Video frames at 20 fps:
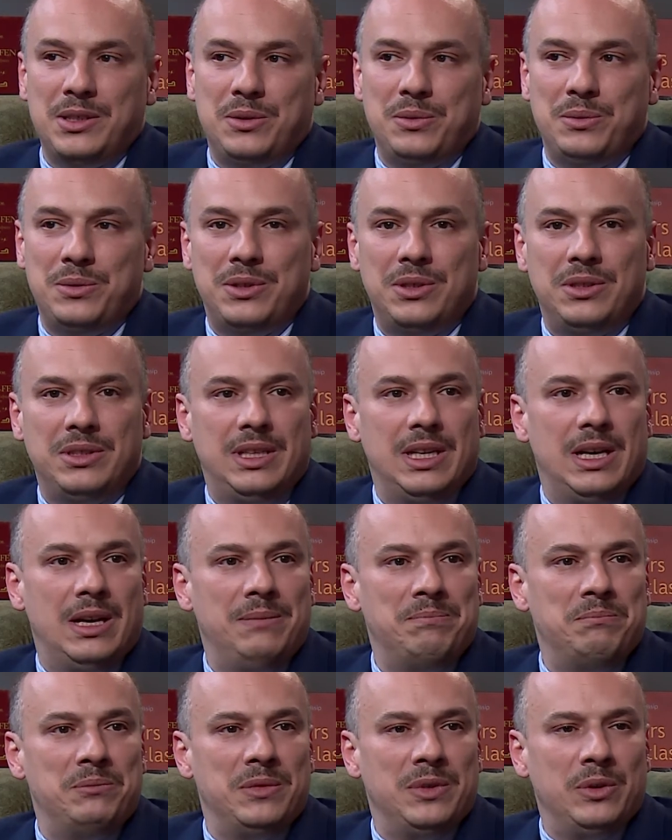word,
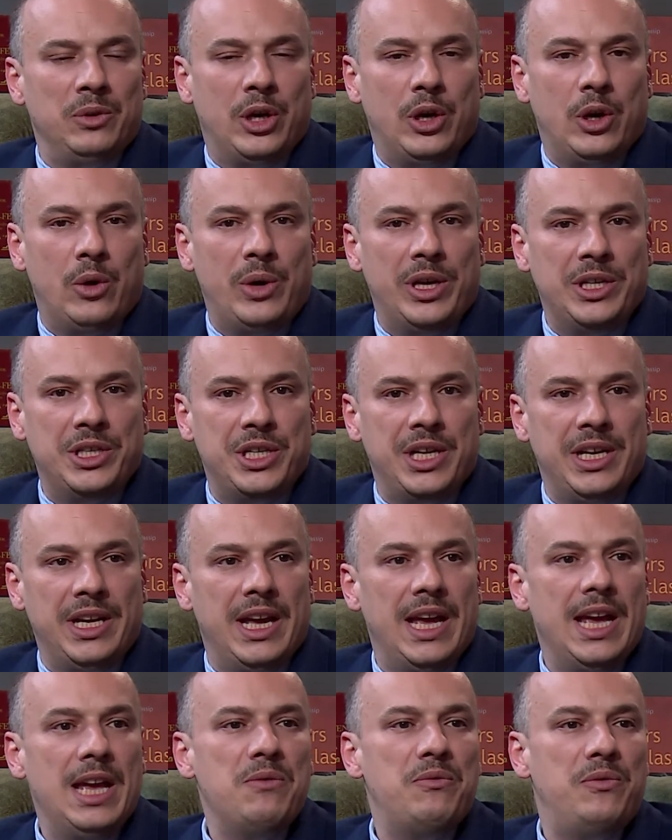I'm encouraging
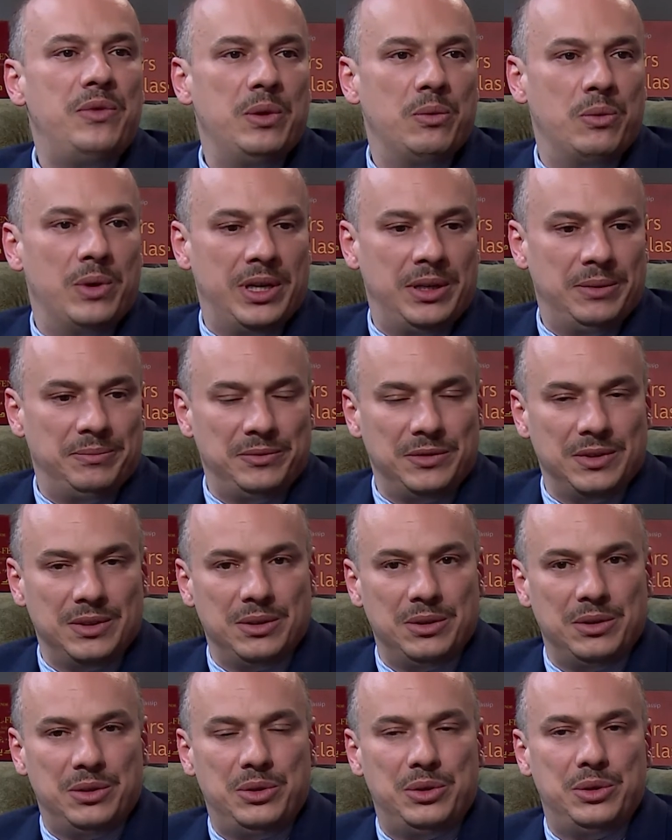everyone
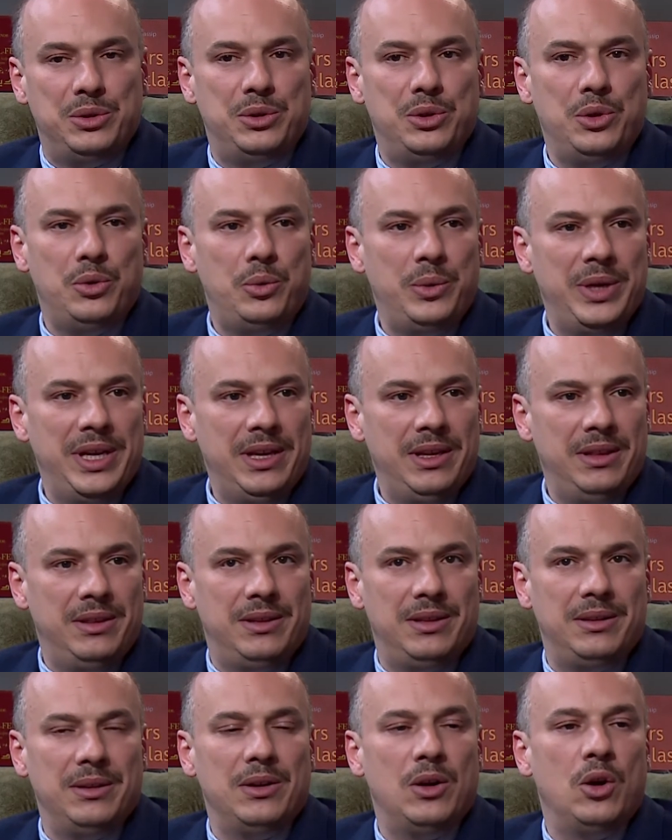to read
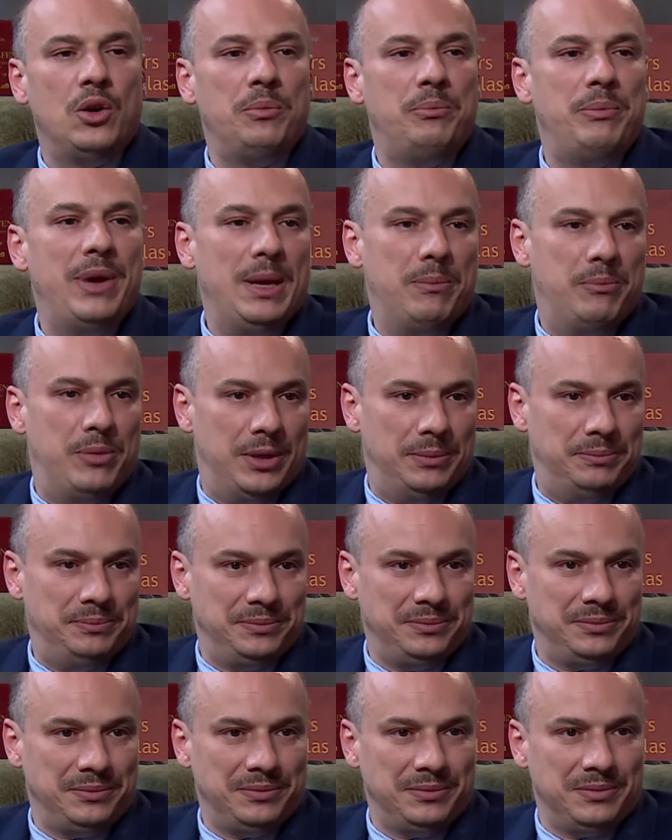on paper,
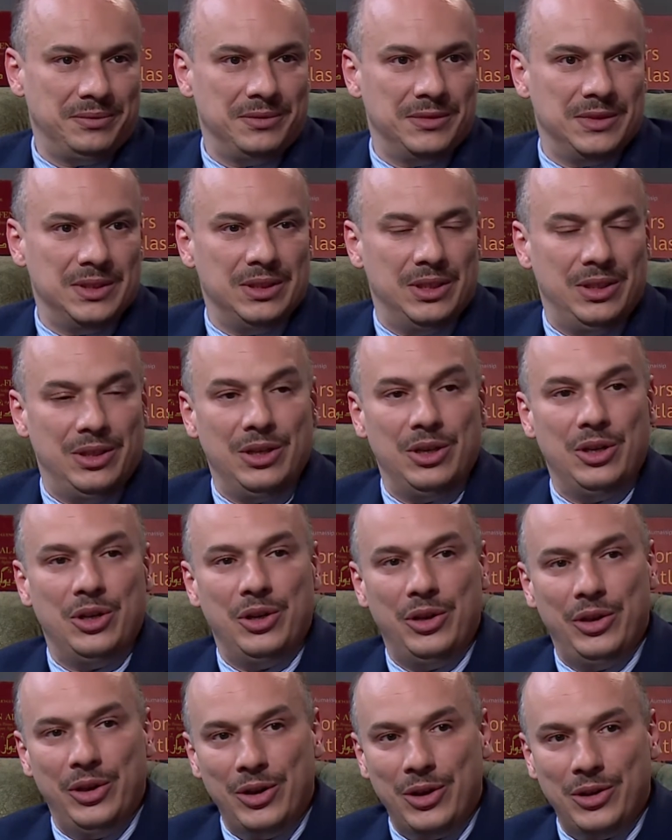
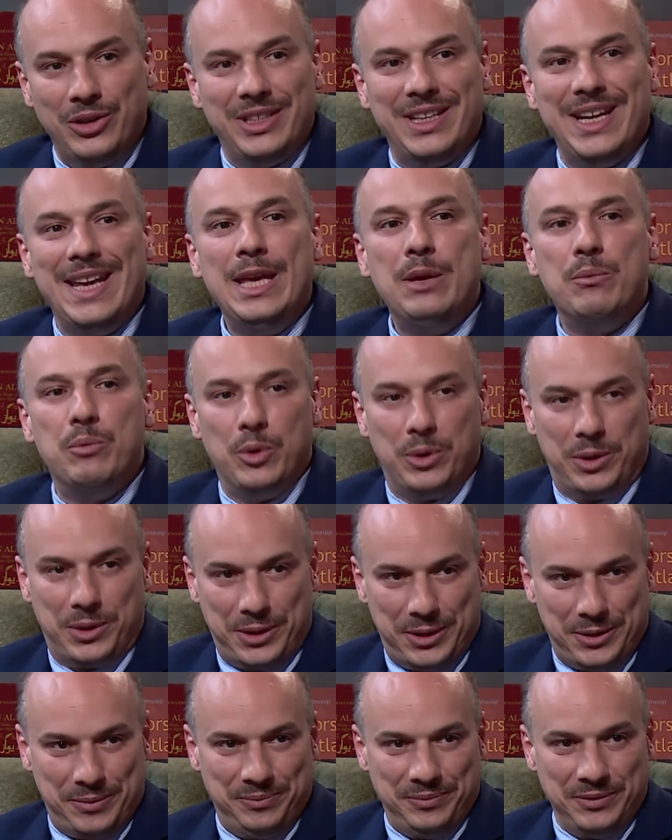not
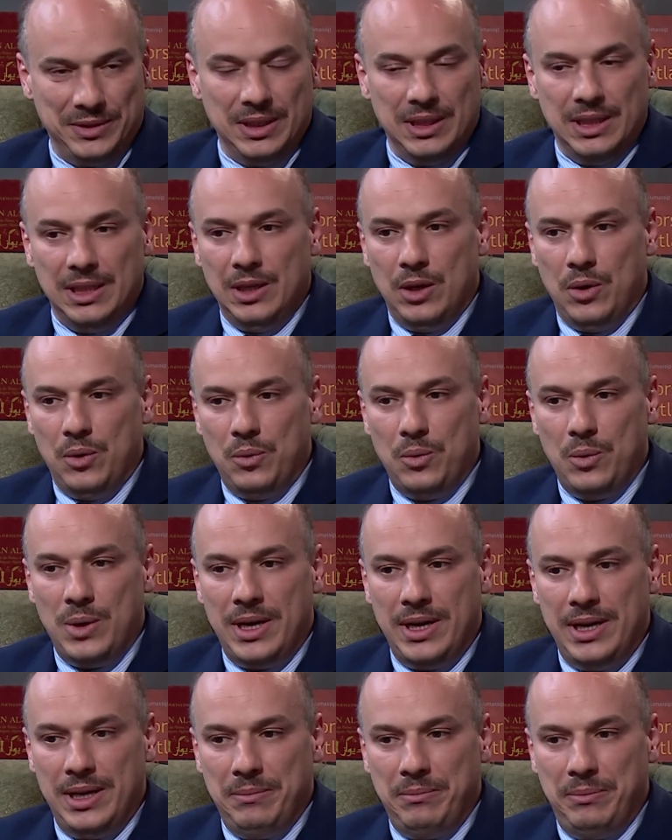e-books.
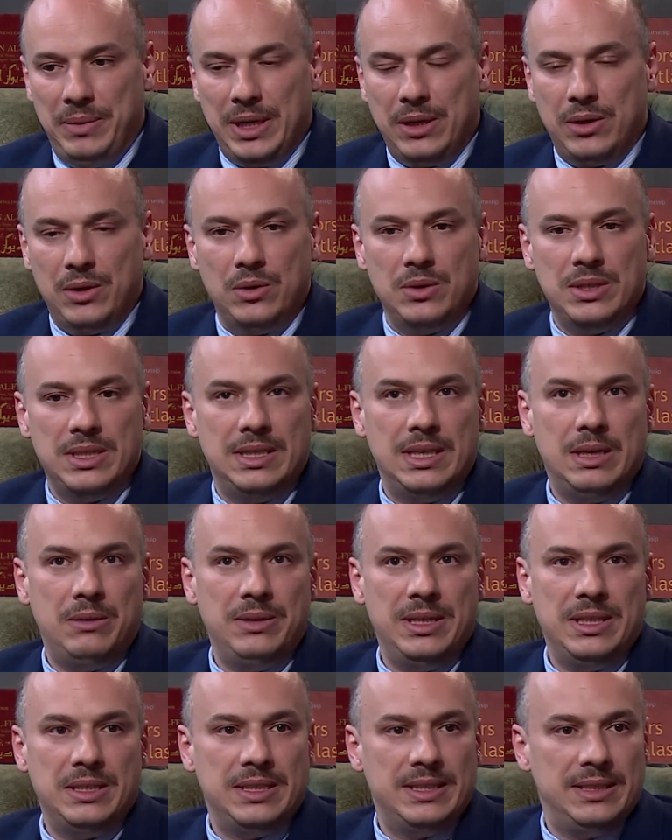Why? Because there
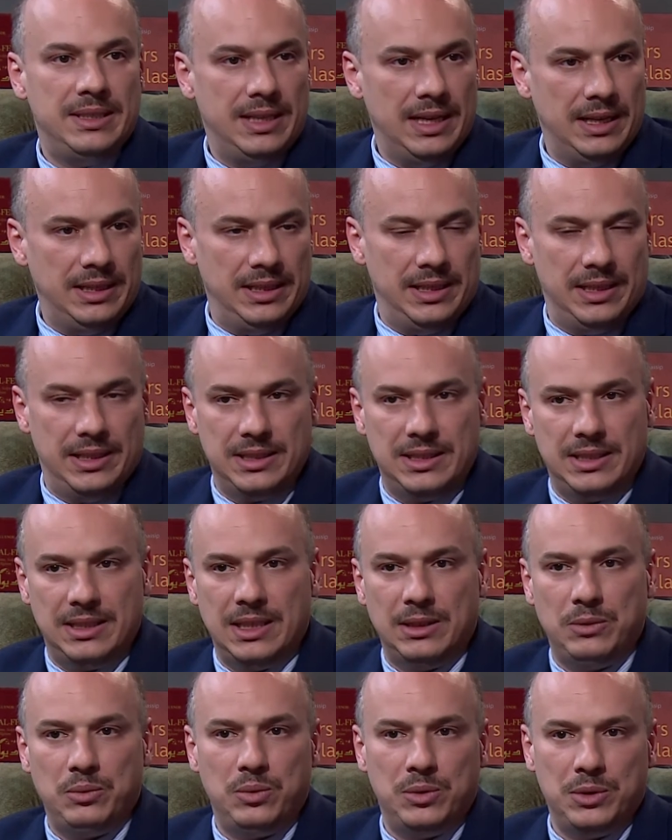is studies
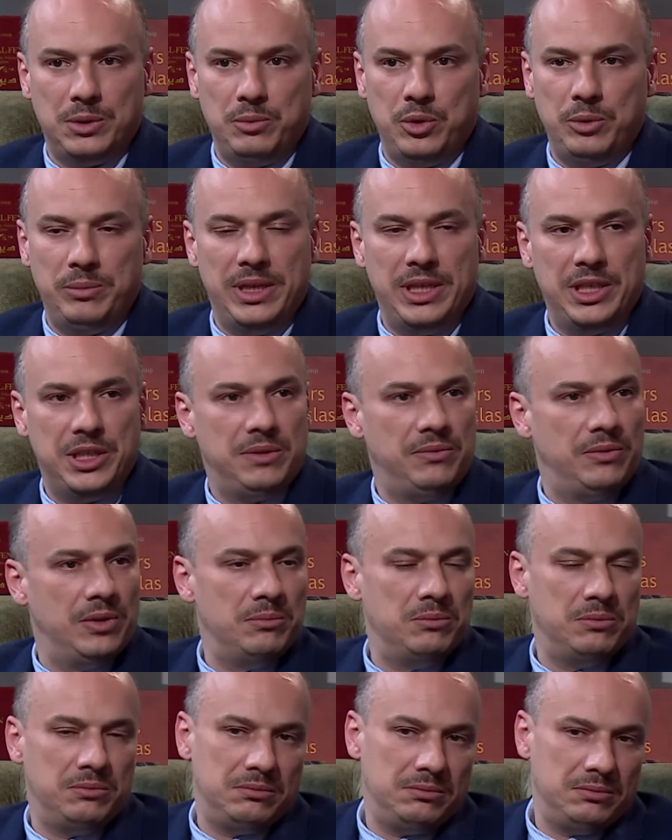that was published
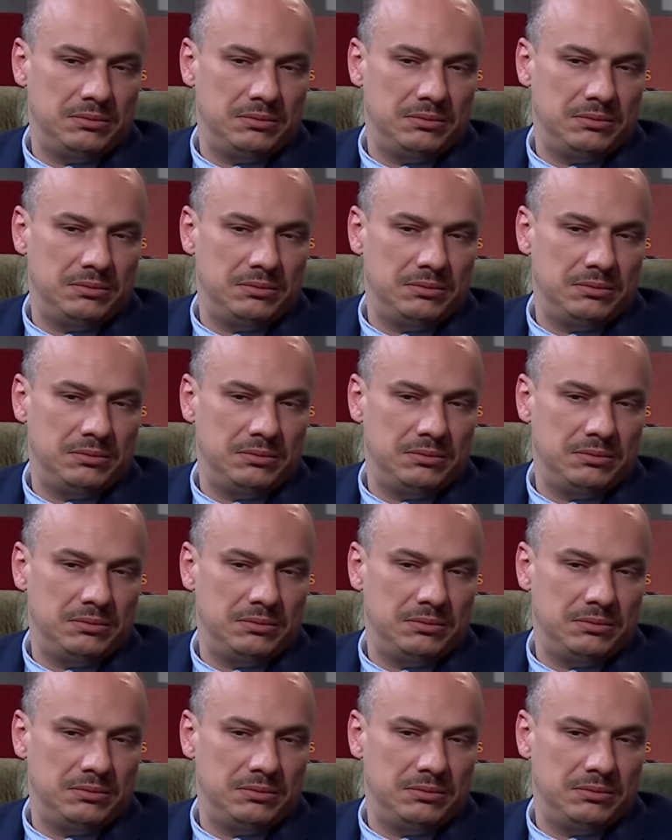from